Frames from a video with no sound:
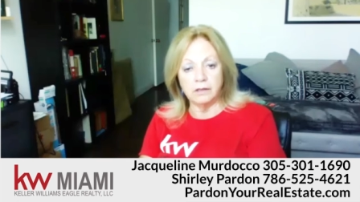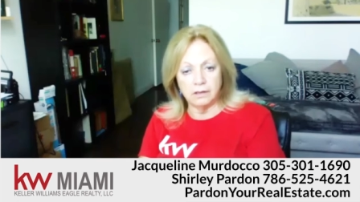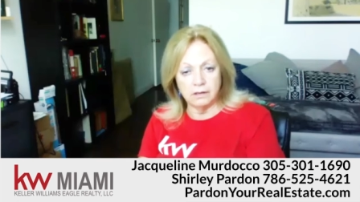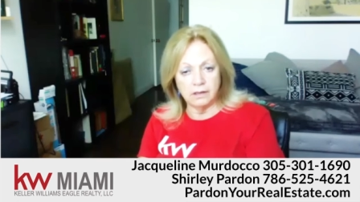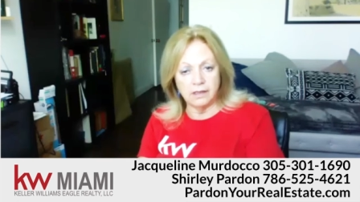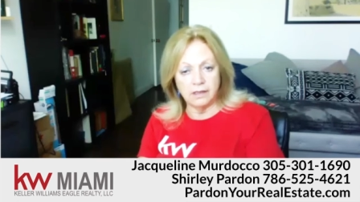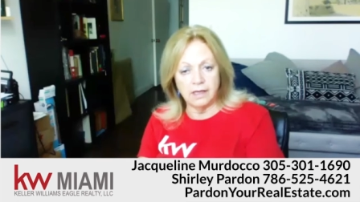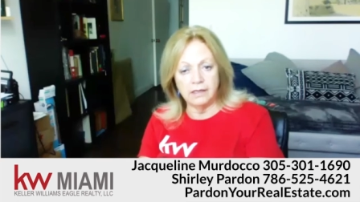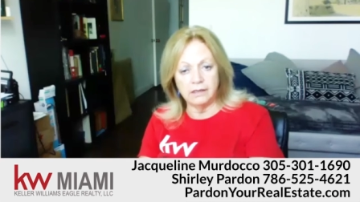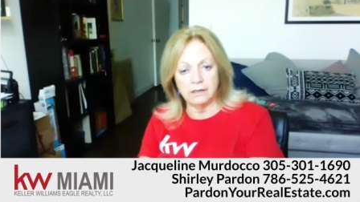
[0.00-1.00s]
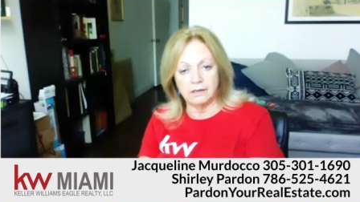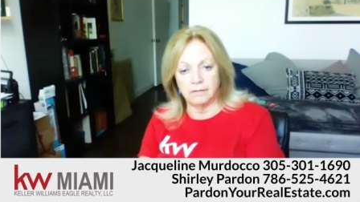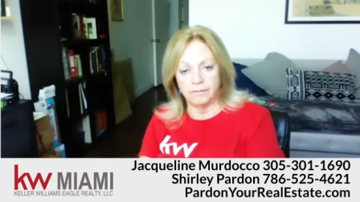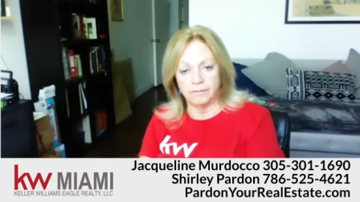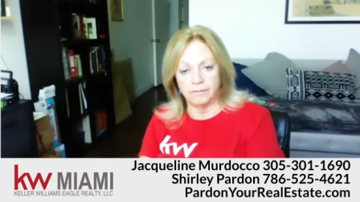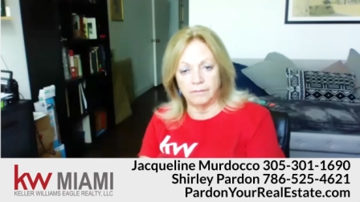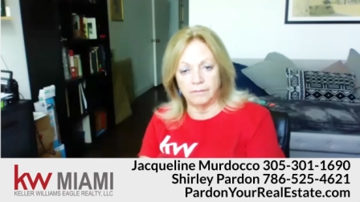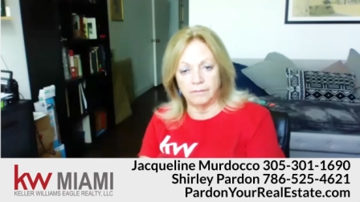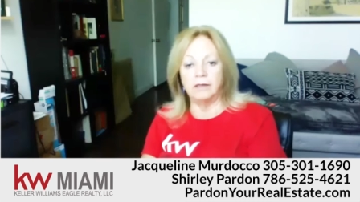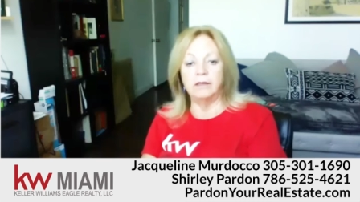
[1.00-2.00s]
in Kendall
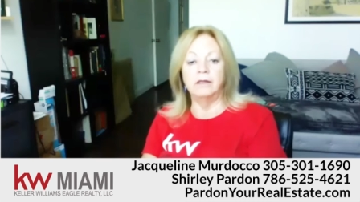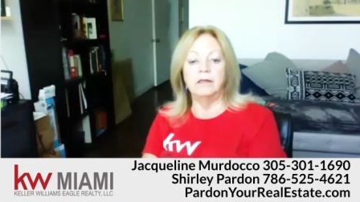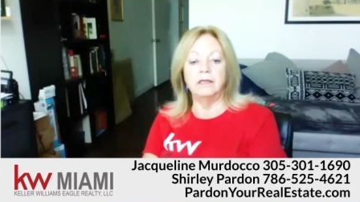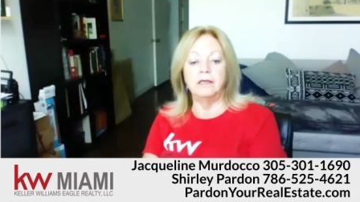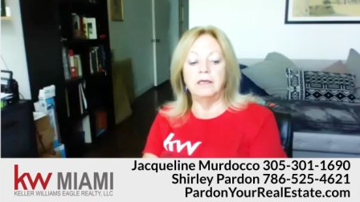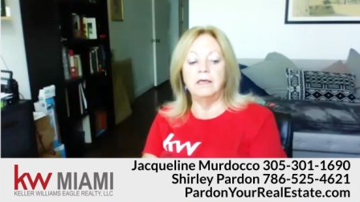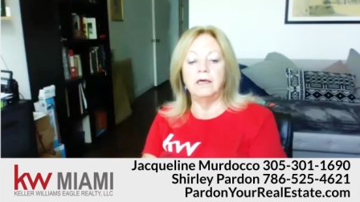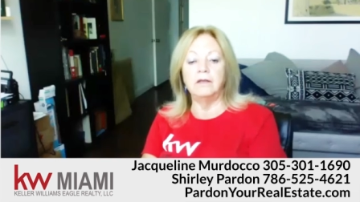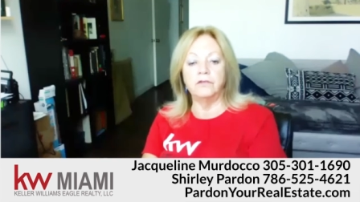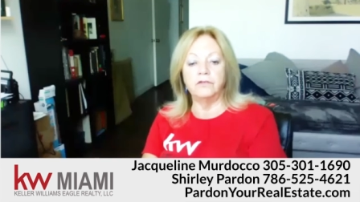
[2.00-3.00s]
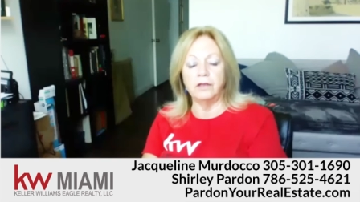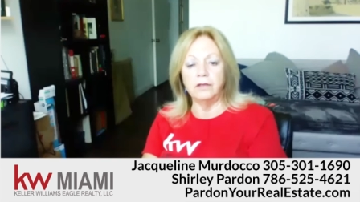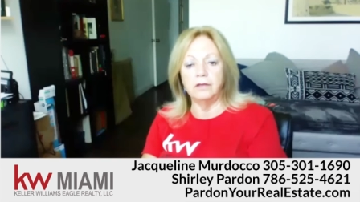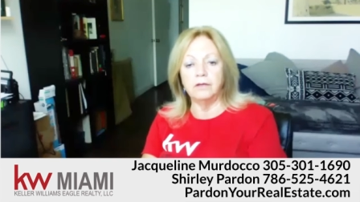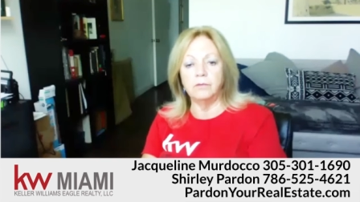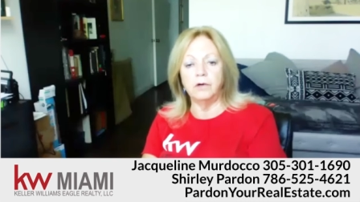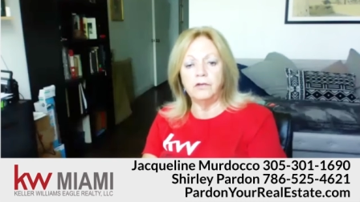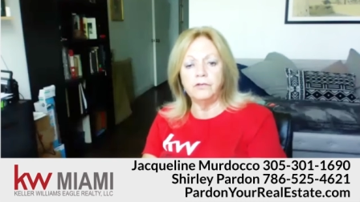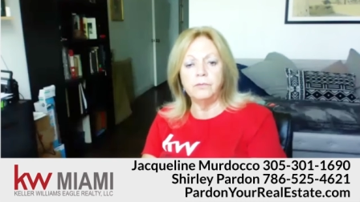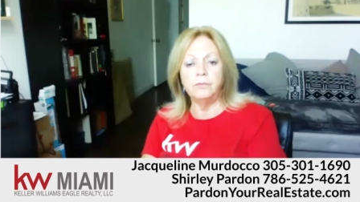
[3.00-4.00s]
and the in the southern the
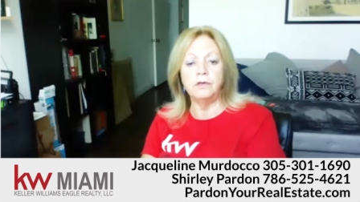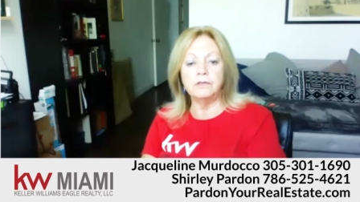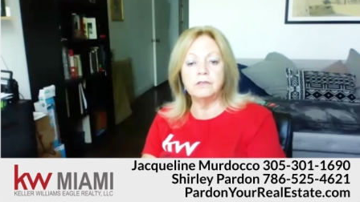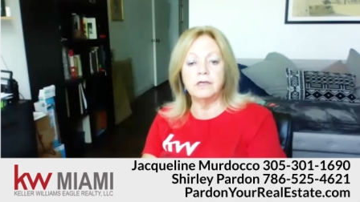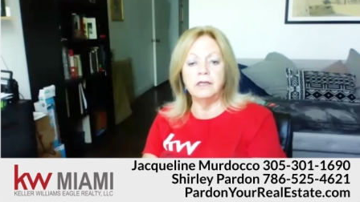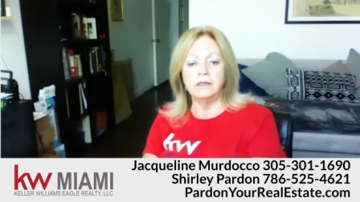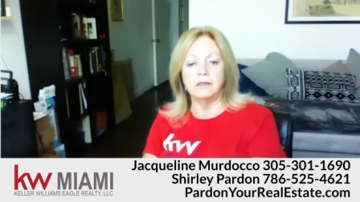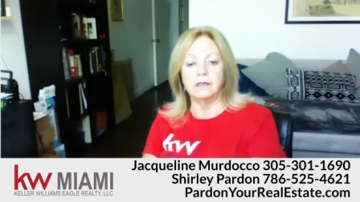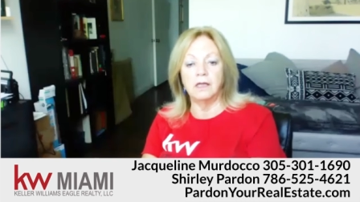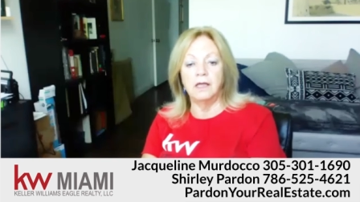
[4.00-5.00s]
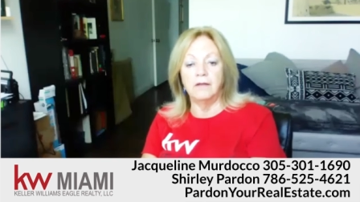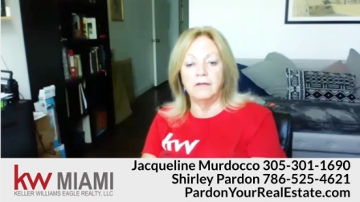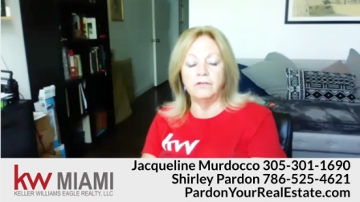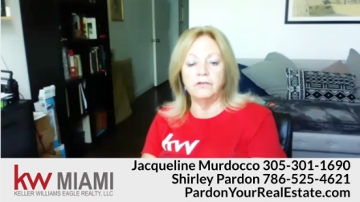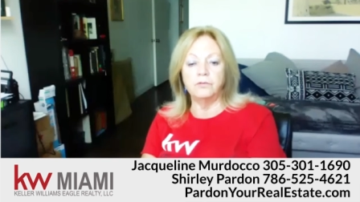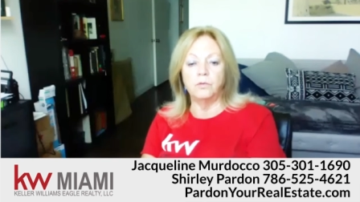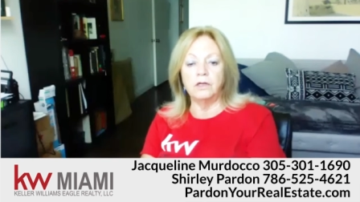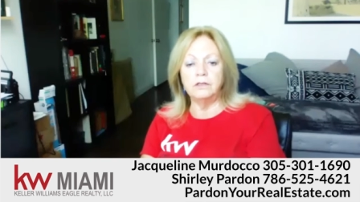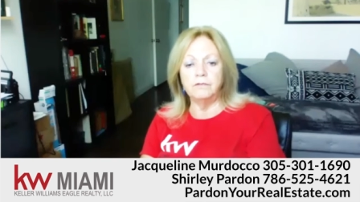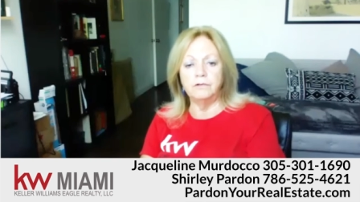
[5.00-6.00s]
western part of Kendall, there's this
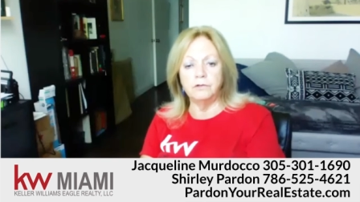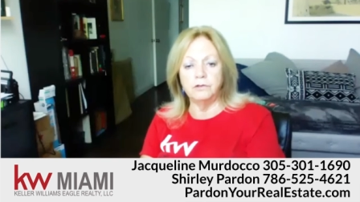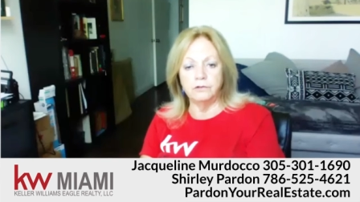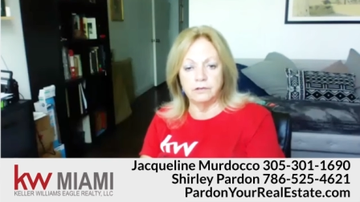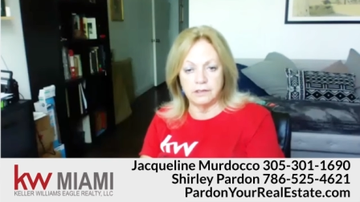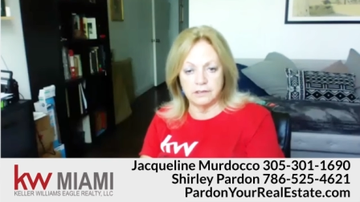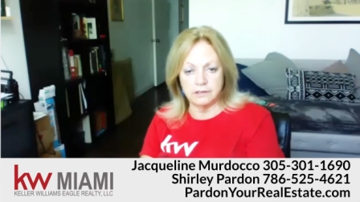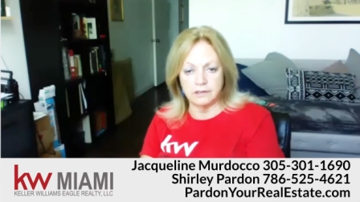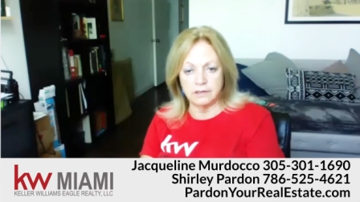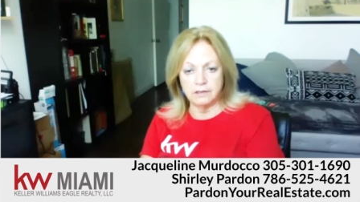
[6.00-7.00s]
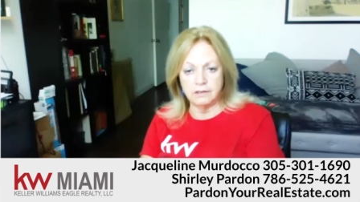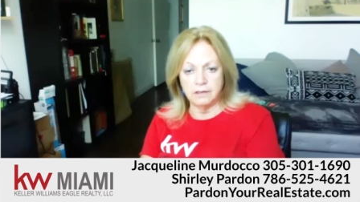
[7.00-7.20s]
wonderful new theatre